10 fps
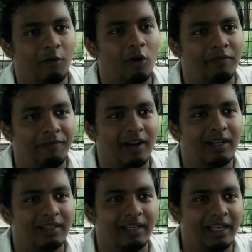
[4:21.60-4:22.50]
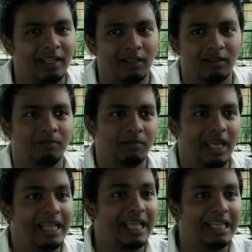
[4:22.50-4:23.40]
forefront in the
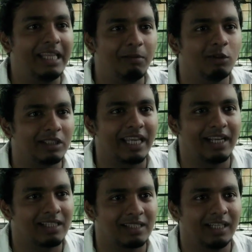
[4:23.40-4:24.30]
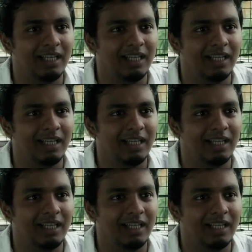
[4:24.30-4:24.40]
Hindi music industry,